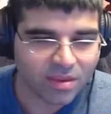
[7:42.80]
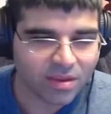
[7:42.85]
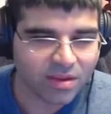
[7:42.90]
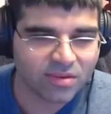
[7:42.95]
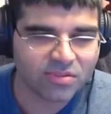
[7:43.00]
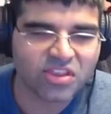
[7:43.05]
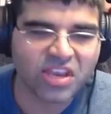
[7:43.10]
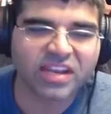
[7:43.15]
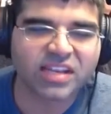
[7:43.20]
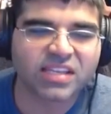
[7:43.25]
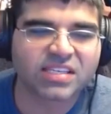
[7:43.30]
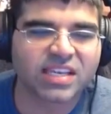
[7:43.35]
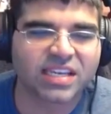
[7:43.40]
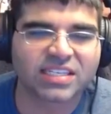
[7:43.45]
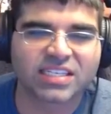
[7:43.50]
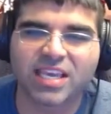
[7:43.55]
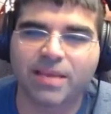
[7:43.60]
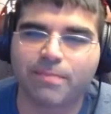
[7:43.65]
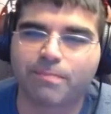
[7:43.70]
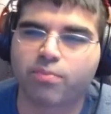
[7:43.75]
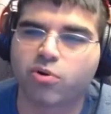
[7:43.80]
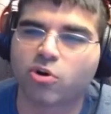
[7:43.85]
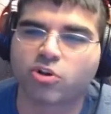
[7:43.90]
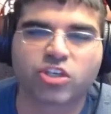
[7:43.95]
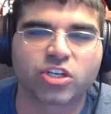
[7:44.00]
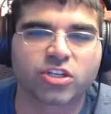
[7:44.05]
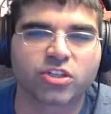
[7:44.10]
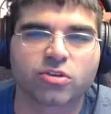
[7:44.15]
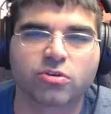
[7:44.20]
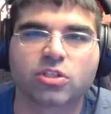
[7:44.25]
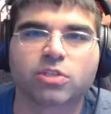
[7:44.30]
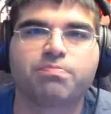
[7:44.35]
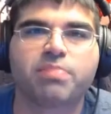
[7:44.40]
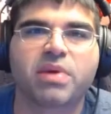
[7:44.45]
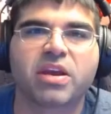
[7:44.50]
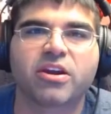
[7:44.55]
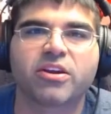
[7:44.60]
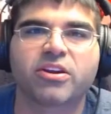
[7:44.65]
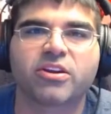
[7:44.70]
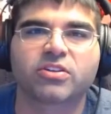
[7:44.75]
They just like to keep pushing those
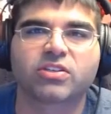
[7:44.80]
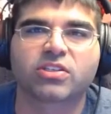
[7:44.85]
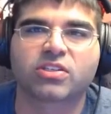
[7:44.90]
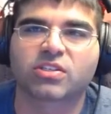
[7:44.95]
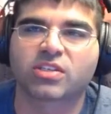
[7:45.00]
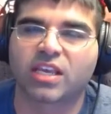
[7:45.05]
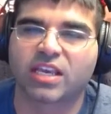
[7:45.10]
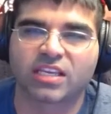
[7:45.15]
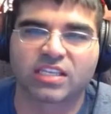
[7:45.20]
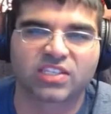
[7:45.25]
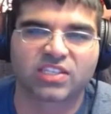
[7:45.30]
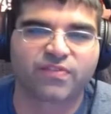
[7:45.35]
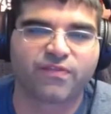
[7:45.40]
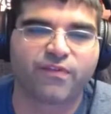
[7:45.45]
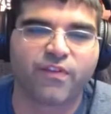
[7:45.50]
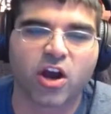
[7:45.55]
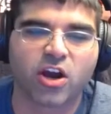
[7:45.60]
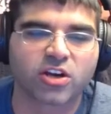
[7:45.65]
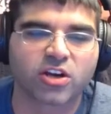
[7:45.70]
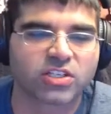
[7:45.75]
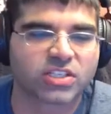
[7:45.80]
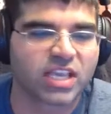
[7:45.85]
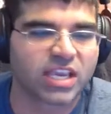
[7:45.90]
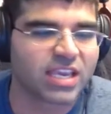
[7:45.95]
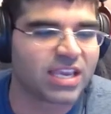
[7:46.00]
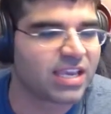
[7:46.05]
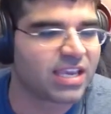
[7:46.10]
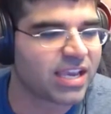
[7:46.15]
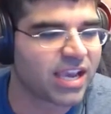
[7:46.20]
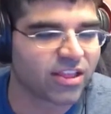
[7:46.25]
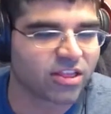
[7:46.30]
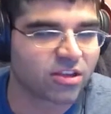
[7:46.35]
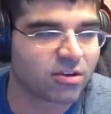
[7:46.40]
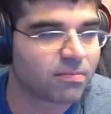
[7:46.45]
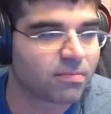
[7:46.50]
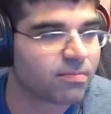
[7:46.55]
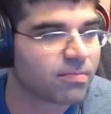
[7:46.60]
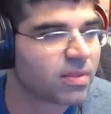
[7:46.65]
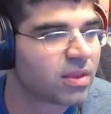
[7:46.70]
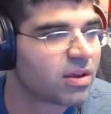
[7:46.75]
barriers as far as they can get
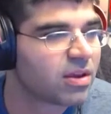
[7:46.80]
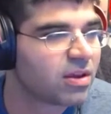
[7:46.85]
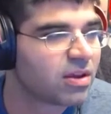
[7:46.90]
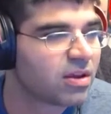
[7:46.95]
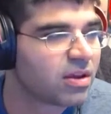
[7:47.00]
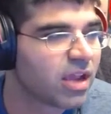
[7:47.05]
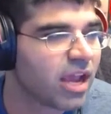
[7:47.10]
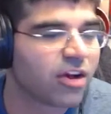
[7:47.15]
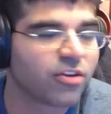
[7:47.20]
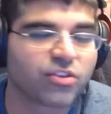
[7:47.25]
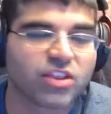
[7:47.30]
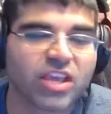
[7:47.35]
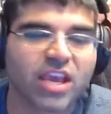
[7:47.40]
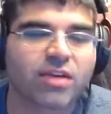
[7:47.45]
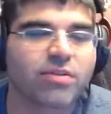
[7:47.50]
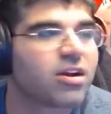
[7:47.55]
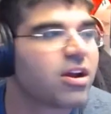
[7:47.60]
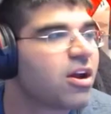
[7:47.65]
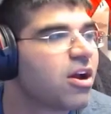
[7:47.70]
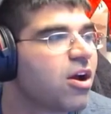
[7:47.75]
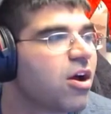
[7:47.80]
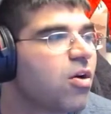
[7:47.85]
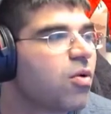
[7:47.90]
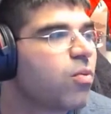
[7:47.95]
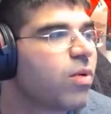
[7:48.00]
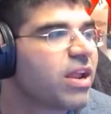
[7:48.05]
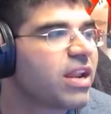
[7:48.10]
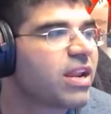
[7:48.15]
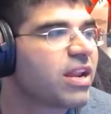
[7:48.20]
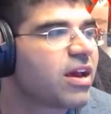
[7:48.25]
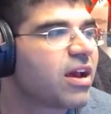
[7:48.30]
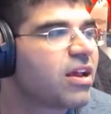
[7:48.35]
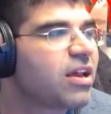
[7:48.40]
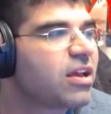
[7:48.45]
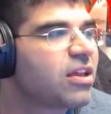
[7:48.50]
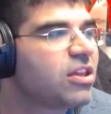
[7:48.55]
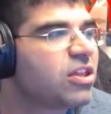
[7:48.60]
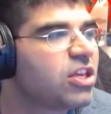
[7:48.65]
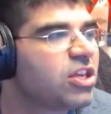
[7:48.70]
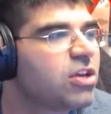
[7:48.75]
them. Hell, when
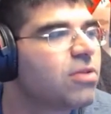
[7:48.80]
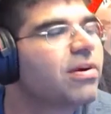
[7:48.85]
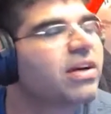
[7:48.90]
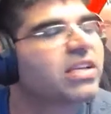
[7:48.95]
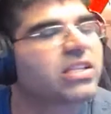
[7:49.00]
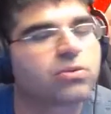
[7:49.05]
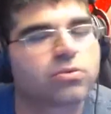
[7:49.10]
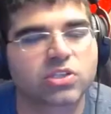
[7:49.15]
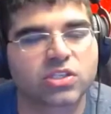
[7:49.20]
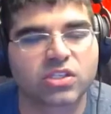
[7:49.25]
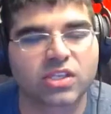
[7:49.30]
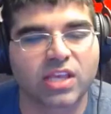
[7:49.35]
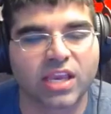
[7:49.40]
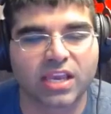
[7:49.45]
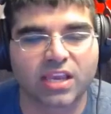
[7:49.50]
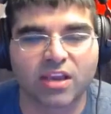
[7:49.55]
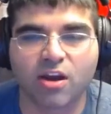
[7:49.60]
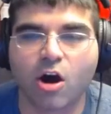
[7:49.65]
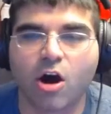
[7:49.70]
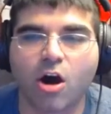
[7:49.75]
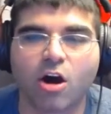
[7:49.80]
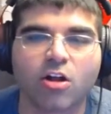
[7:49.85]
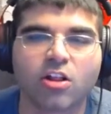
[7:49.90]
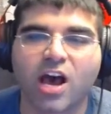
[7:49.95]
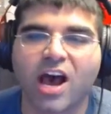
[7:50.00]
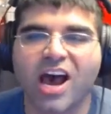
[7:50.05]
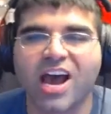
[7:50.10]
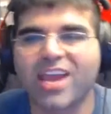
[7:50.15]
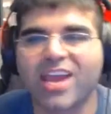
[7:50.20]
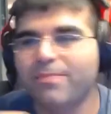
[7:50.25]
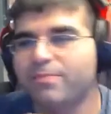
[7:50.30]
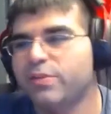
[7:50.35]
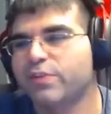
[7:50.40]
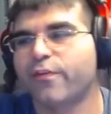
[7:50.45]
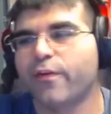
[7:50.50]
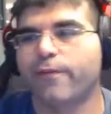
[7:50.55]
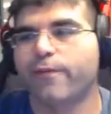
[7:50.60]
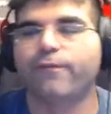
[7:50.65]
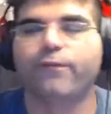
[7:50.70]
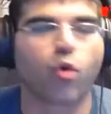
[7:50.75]
the US was all hyped
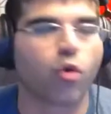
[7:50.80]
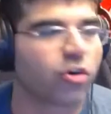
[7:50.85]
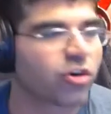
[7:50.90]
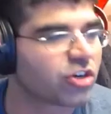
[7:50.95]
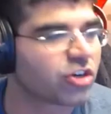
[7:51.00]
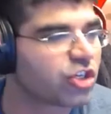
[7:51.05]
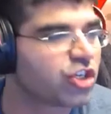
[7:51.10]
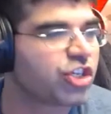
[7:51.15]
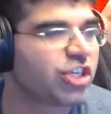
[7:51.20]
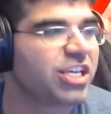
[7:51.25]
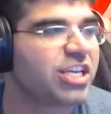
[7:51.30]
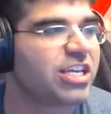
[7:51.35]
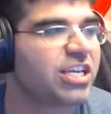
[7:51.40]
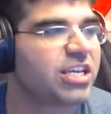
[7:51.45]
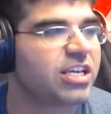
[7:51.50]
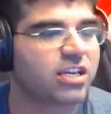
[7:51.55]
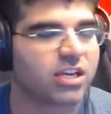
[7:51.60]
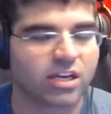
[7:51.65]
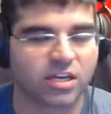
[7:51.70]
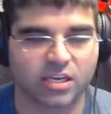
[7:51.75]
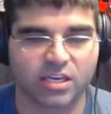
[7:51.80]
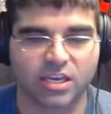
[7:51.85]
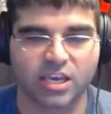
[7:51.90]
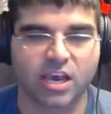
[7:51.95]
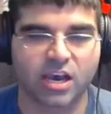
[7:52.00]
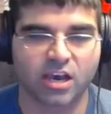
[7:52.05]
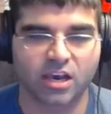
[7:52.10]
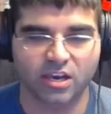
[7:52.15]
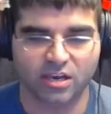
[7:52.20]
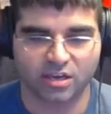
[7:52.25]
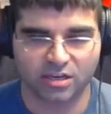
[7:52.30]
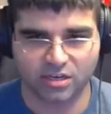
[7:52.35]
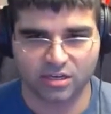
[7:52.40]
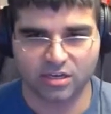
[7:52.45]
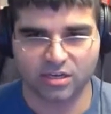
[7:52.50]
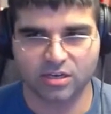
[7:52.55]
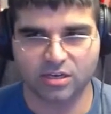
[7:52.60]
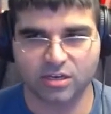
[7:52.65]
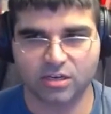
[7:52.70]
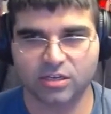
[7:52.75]
for 4G
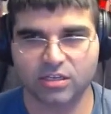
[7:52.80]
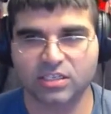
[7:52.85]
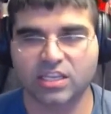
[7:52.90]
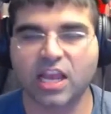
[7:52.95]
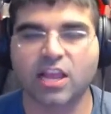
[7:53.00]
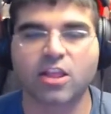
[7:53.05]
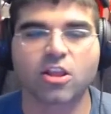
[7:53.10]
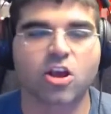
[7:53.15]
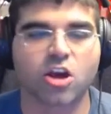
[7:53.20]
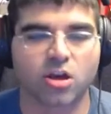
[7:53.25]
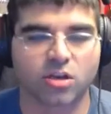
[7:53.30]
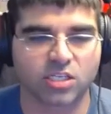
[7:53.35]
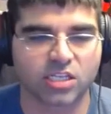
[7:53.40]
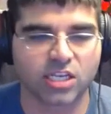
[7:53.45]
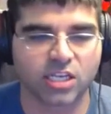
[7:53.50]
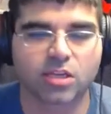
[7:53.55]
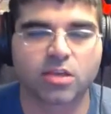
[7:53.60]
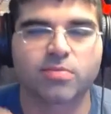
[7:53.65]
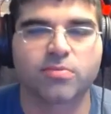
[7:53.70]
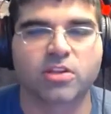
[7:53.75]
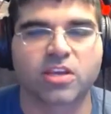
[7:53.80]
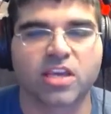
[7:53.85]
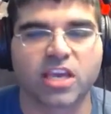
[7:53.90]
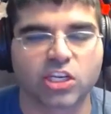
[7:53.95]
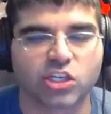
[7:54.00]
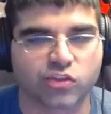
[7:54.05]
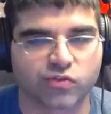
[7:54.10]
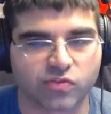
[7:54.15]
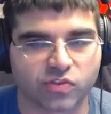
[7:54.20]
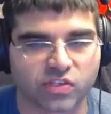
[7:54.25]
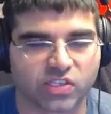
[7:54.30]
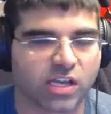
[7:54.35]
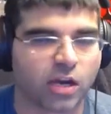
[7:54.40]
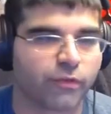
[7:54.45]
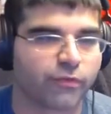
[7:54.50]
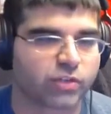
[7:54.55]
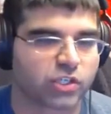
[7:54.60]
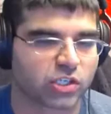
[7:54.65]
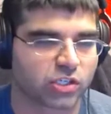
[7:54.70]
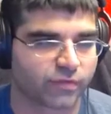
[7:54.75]
telecommunications cell
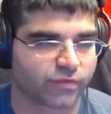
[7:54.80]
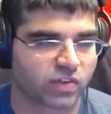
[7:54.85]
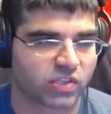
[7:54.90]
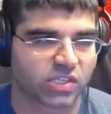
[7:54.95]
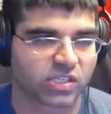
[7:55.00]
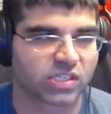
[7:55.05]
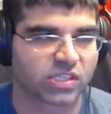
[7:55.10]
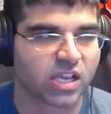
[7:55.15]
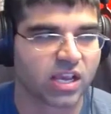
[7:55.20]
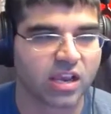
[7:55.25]
services